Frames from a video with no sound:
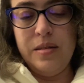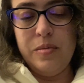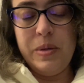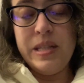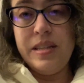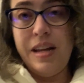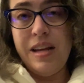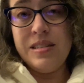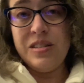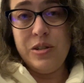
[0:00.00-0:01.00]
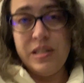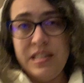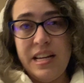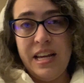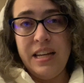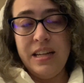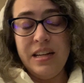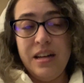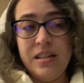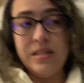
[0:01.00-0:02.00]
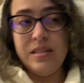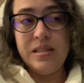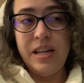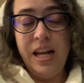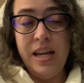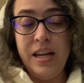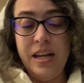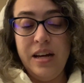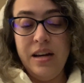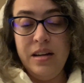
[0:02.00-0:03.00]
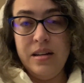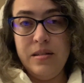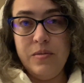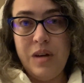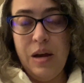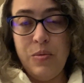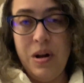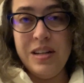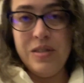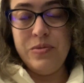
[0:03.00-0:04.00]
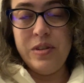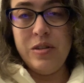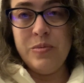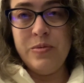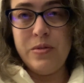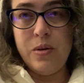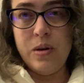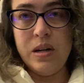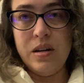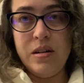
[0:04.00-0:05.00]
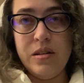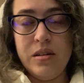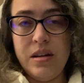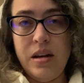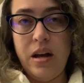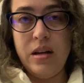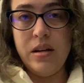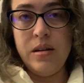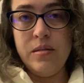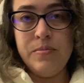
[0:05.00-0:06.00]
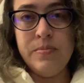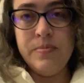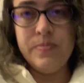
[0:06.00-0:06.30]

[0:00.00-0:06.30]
but today is a good day. Today uh, I wanted to film for um,